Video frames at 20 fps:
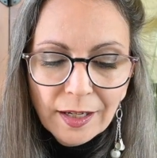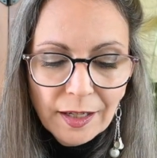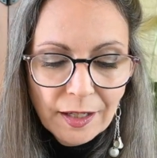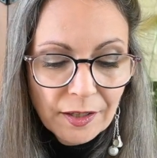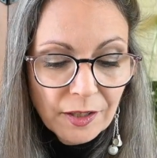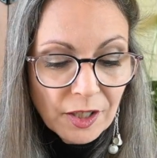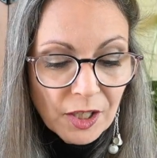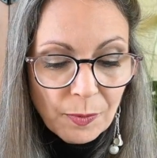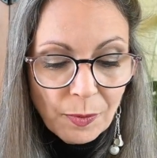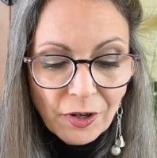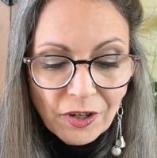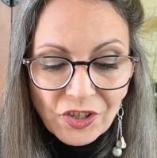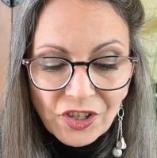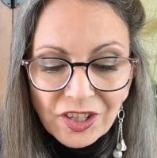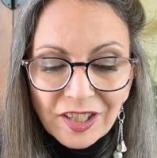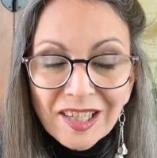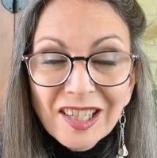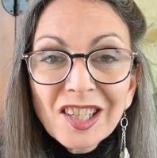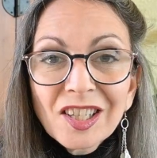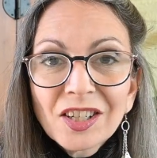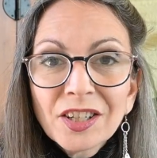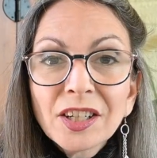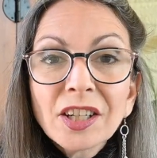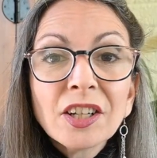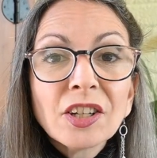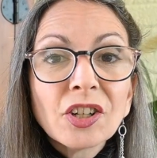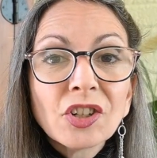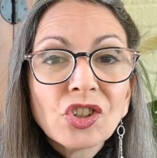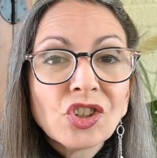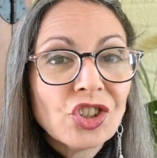This person is sitting
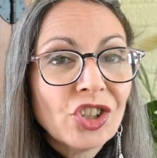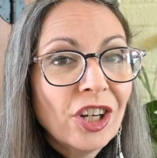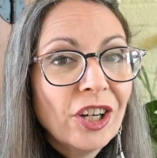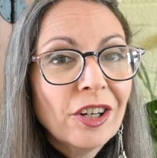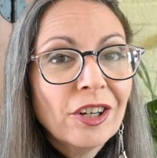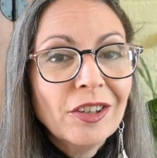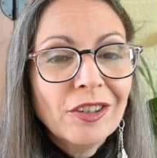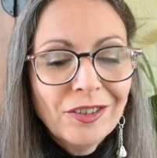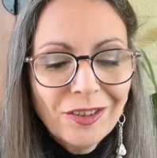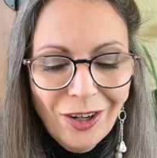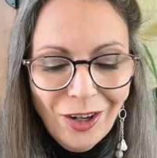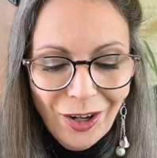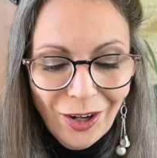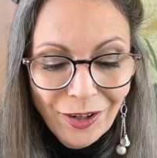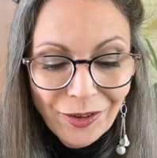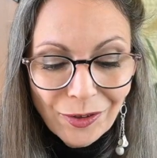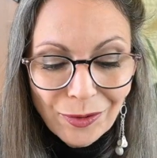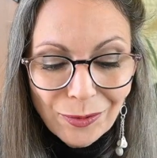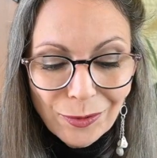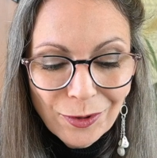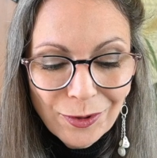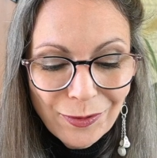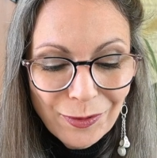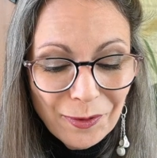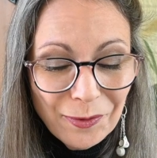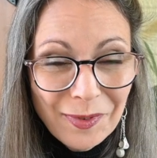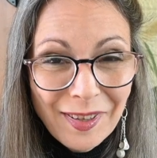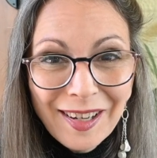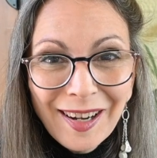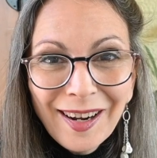in a chair on the roof
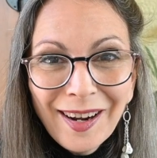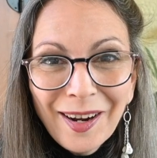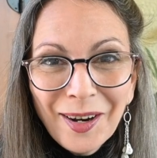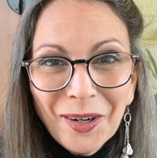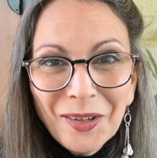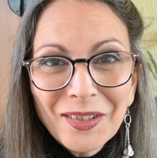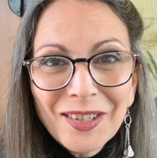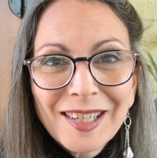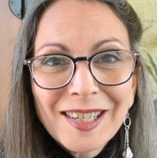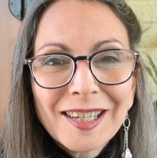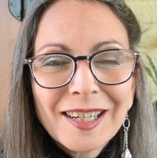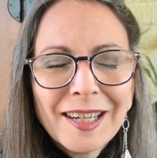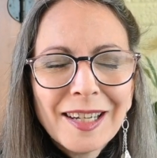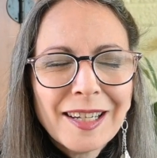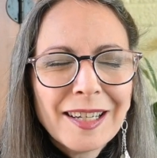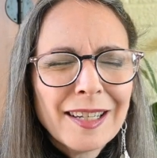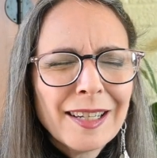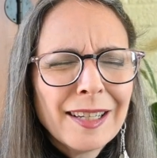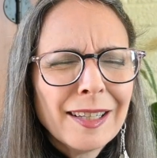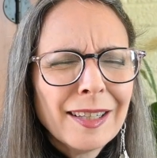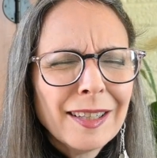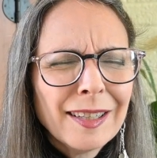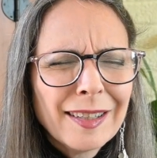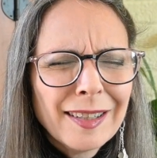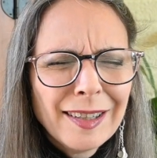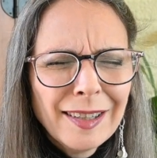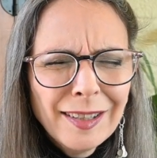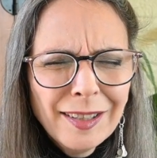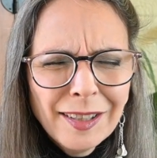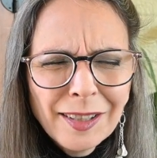of the house,
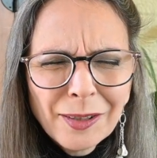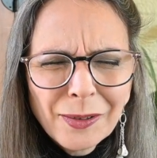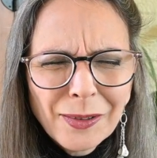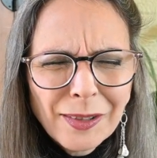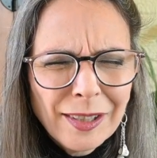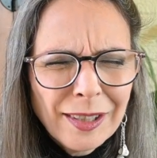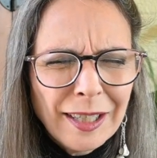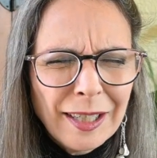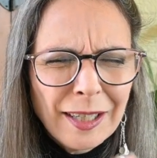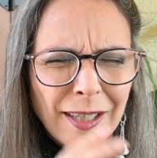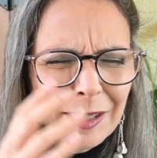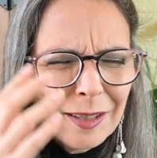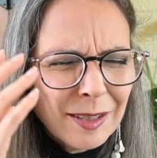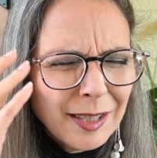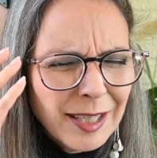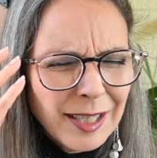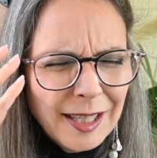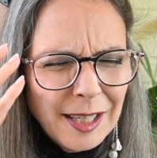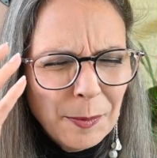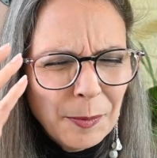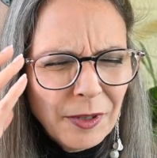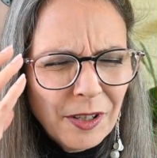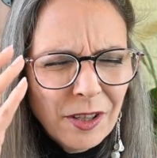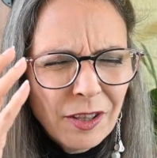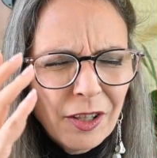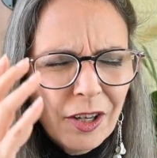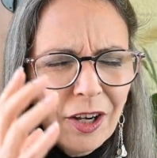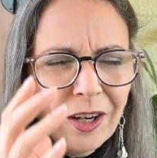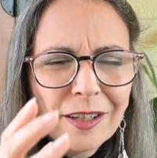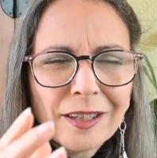literally deep in
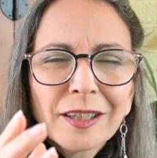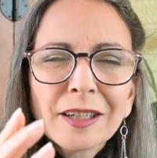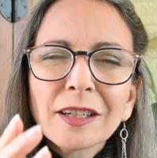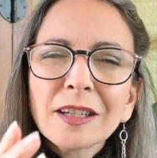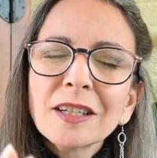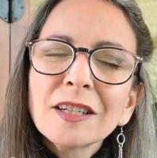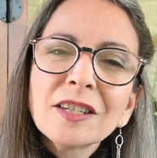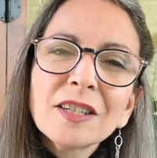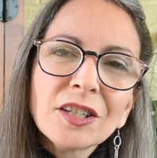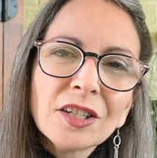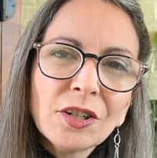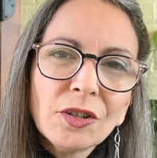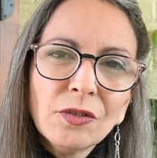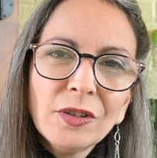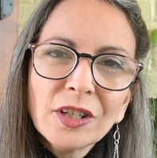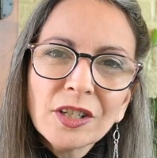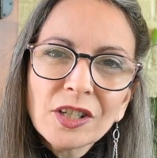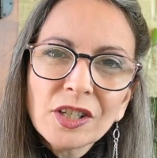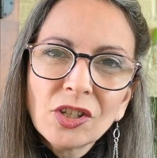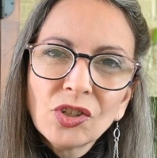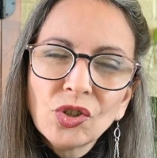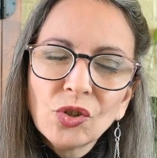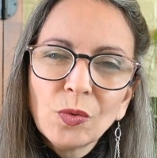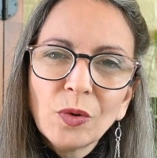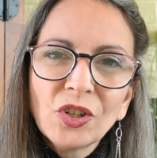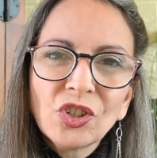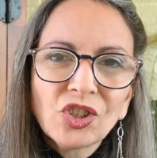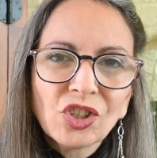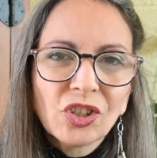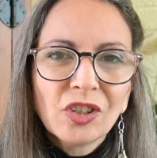thought, considering a
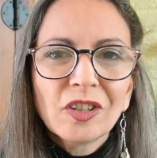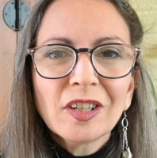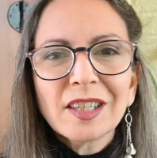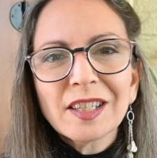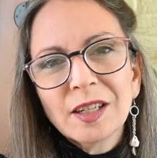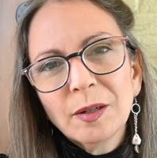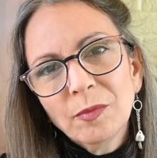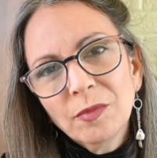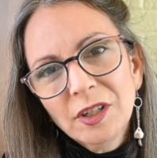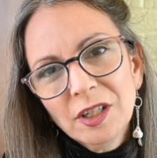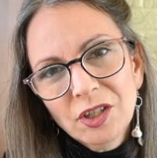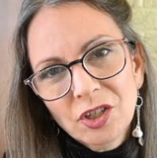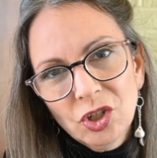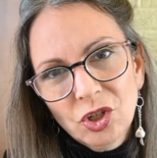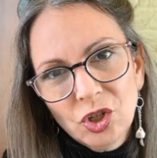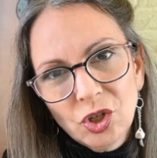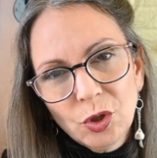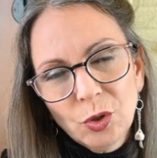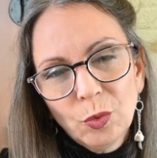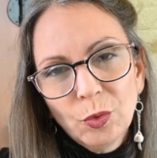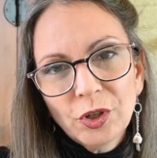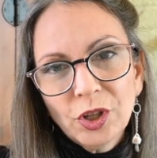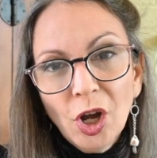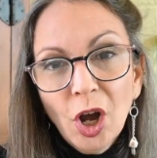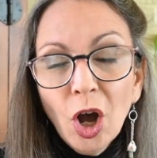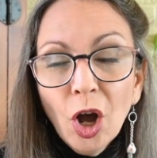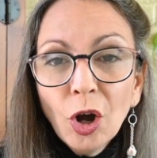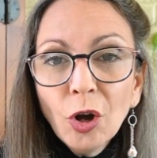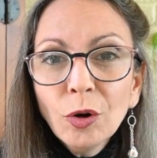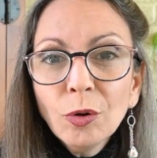situation that's something to do with
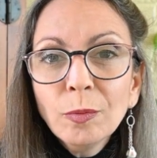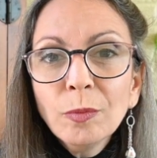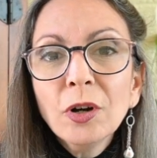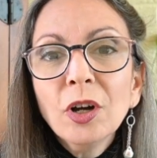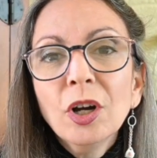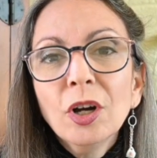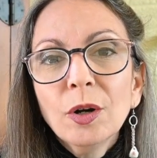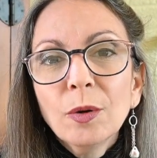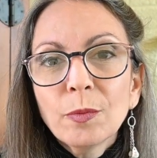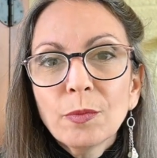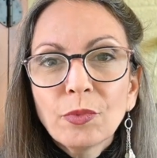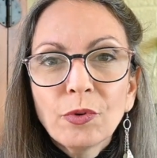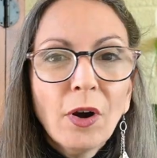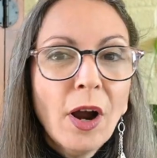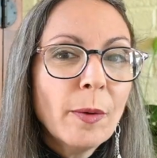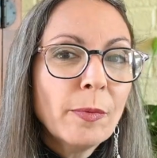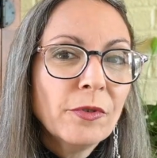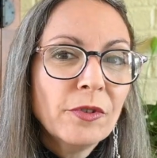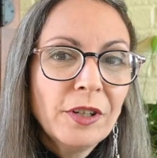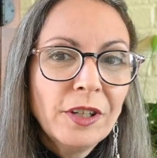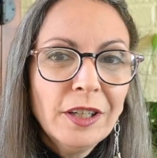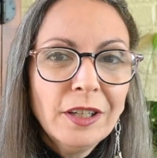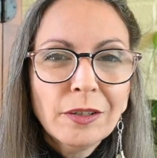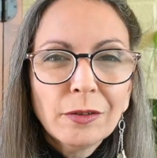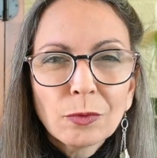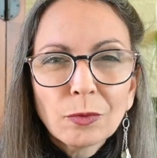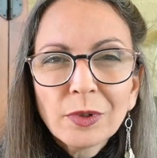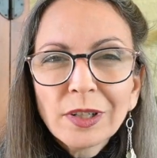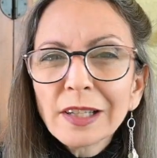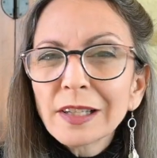home,
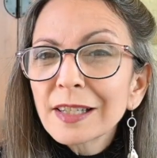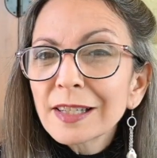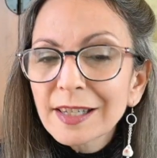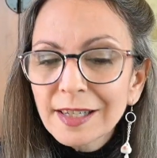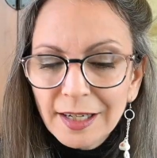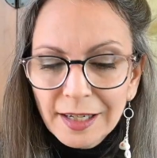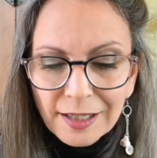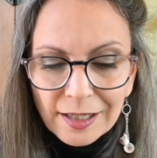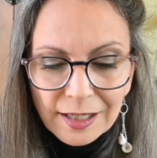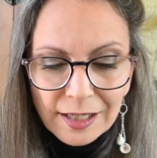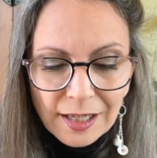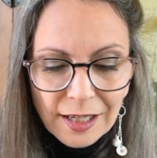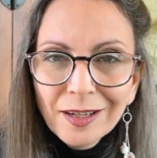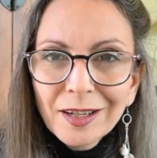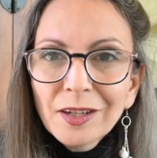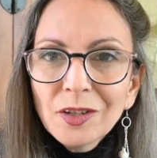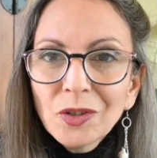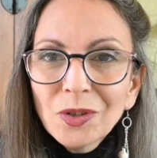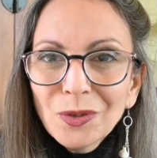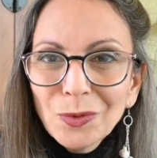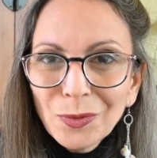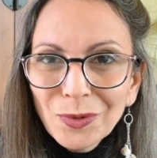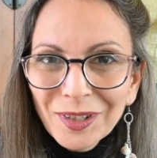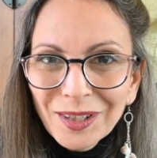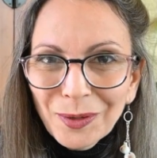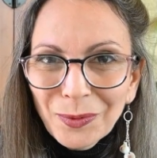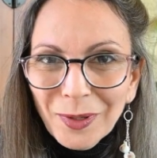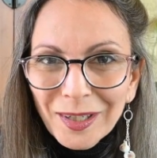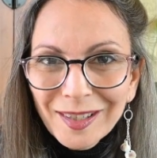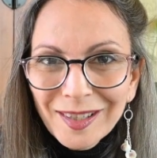property, real estate. You
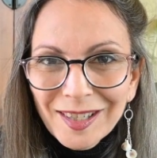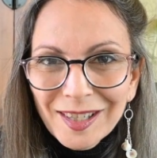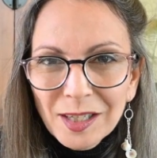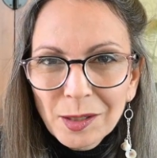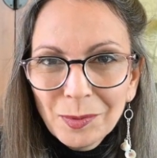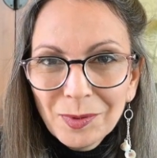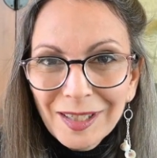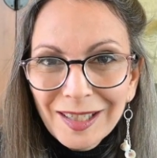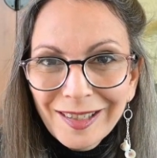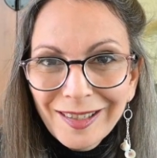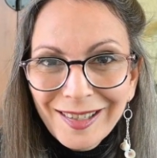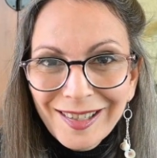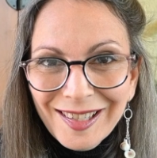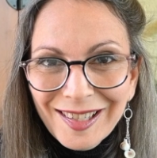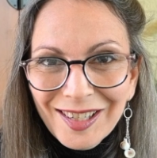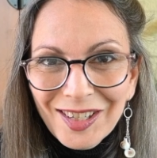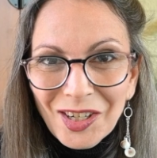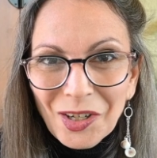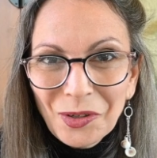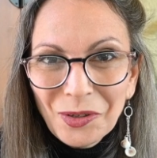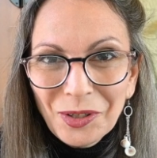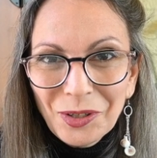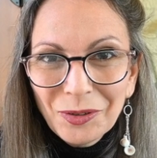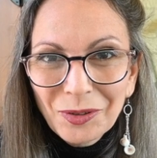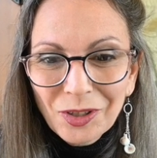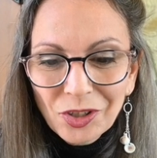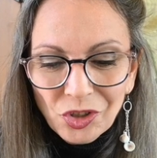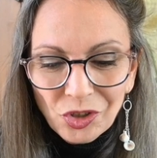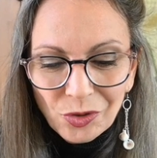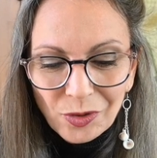really want this to be easy, don't you?
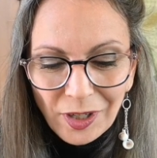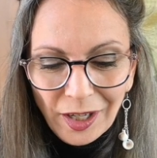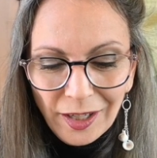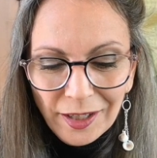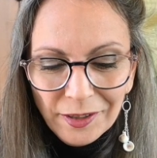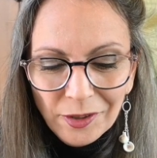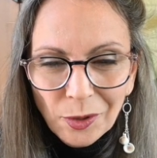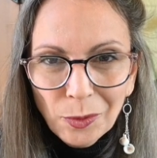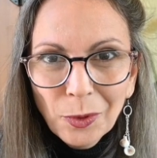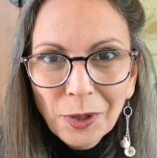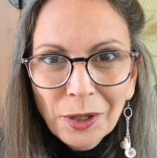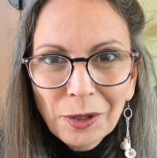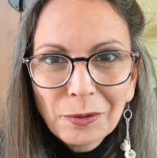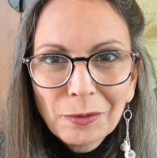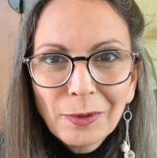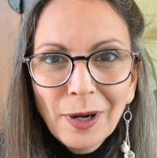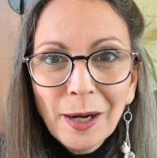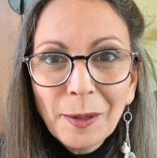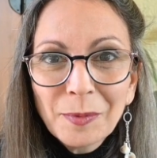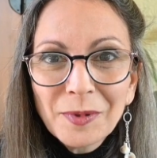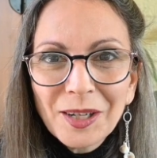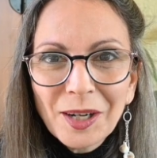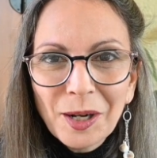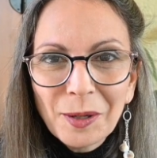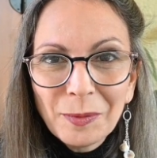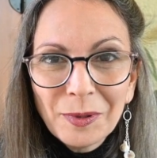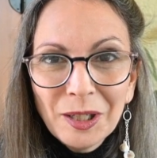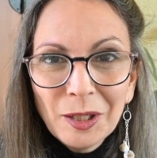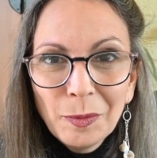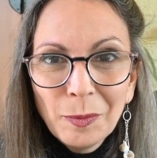Because you kind of want it wrapped
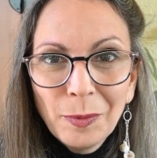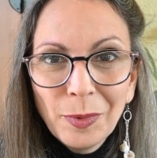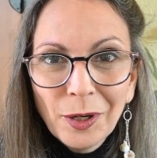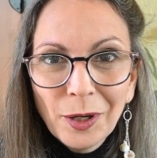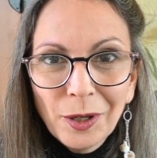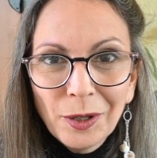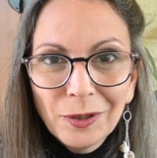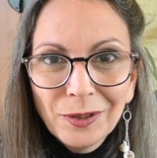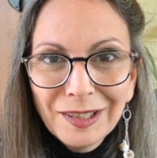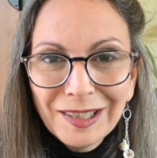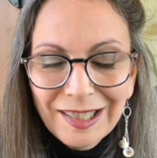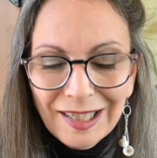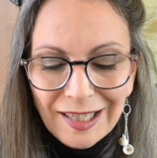up in a bow.